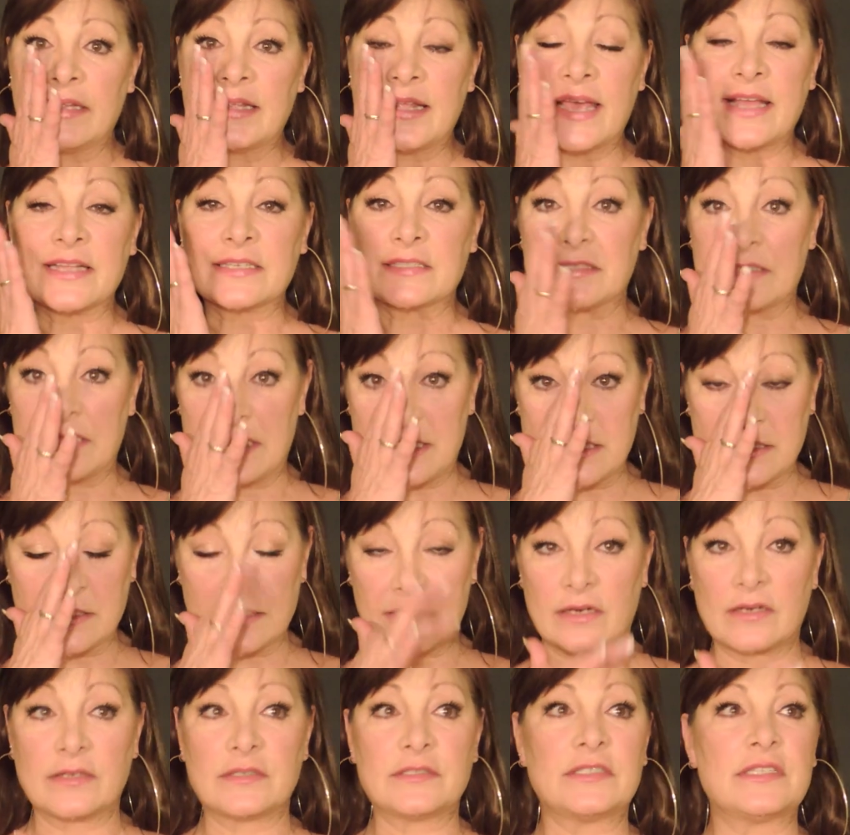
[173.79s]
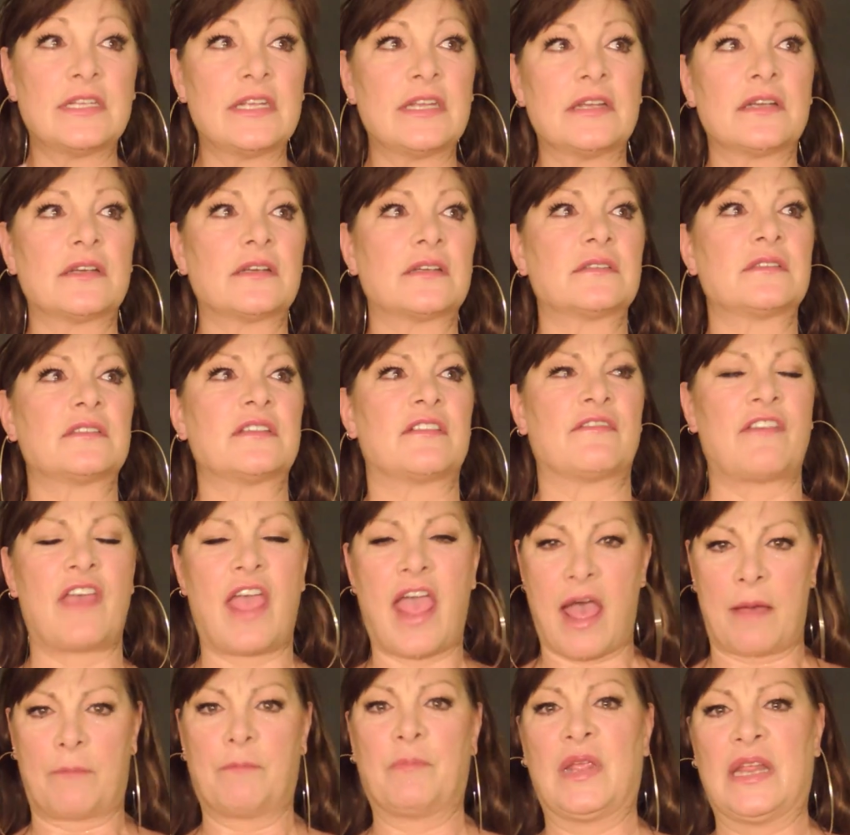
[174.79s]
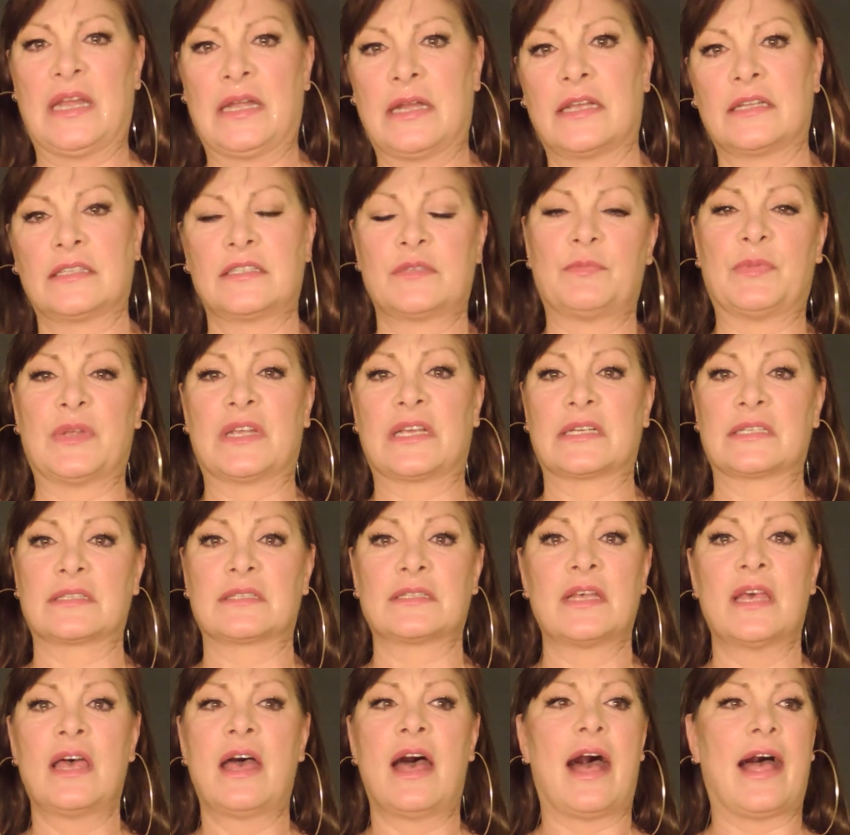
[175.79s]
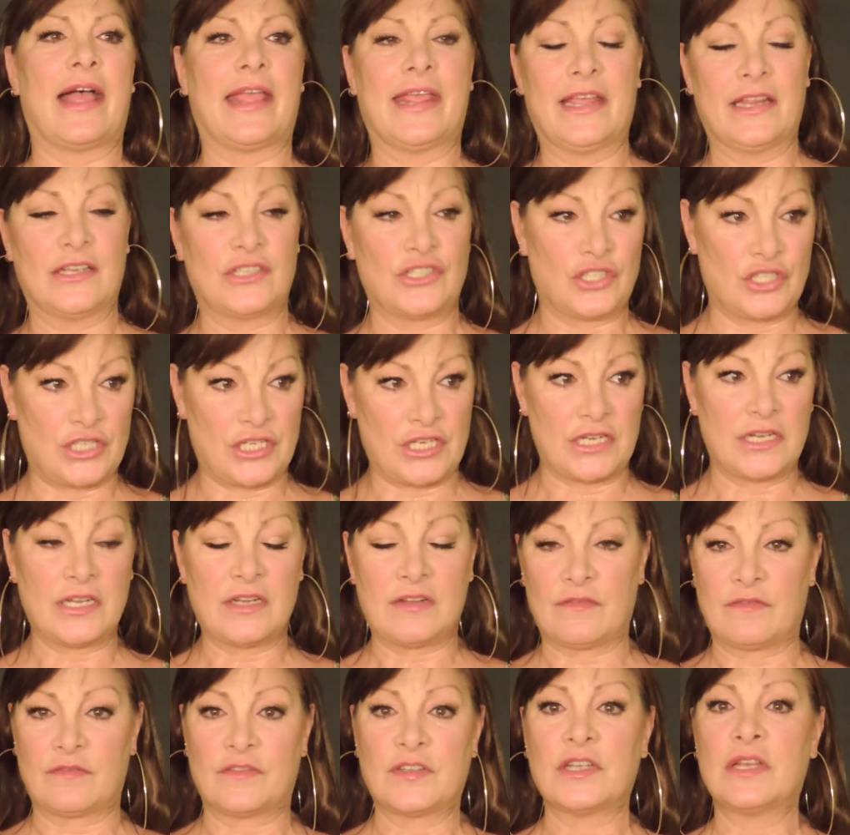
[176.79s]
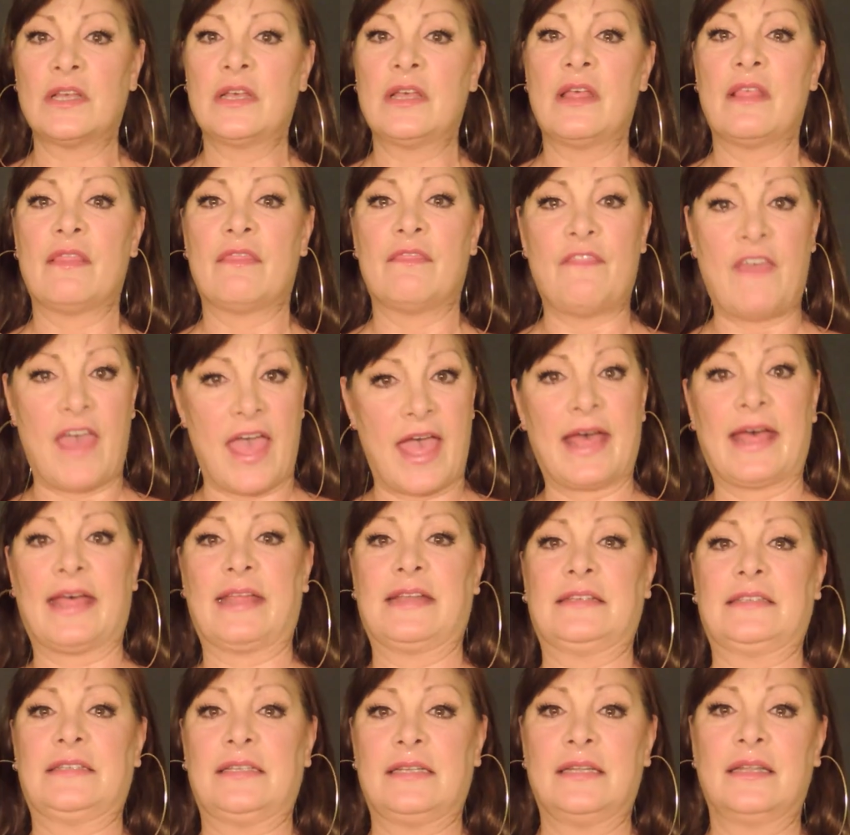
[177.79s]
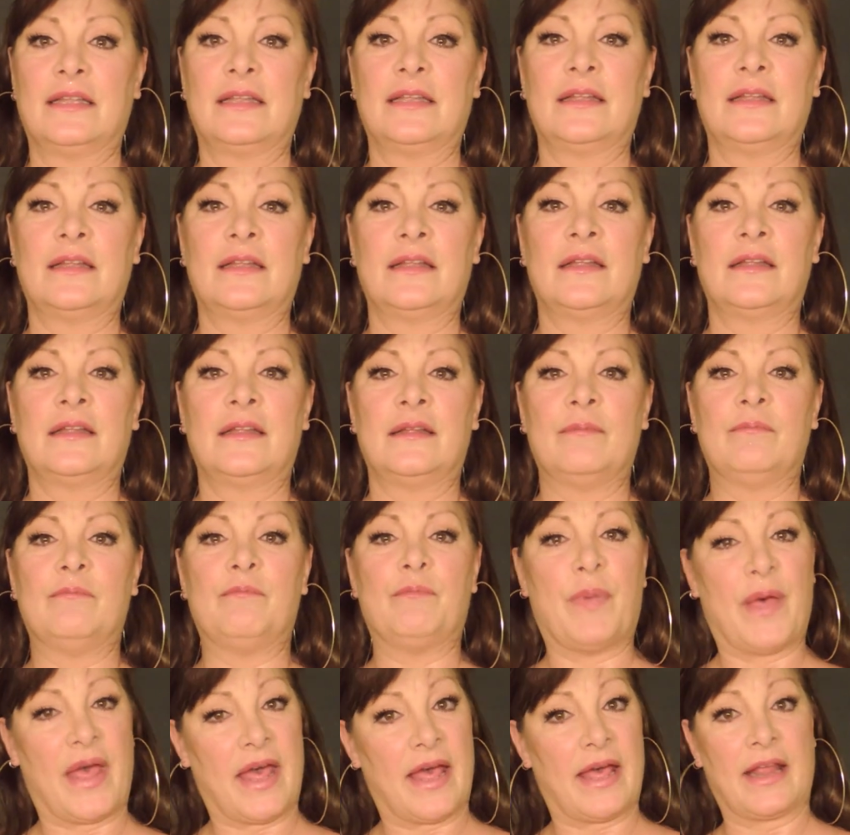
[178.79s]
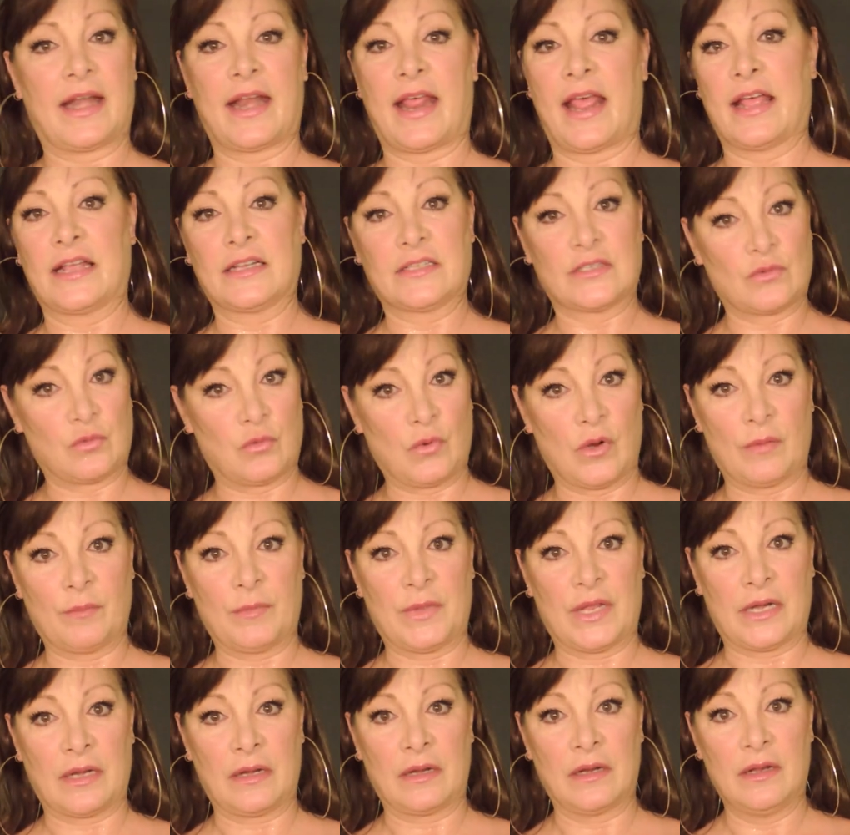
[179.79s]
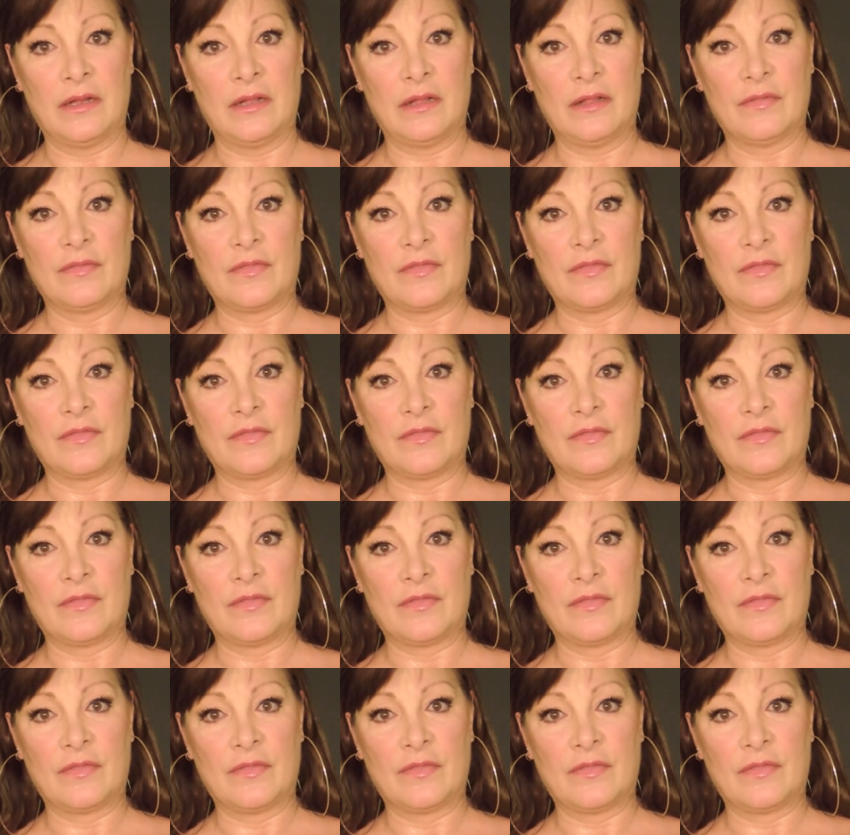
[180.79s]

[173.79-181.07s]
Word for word: Yes, these are tears of happiness because I achieved that badass woman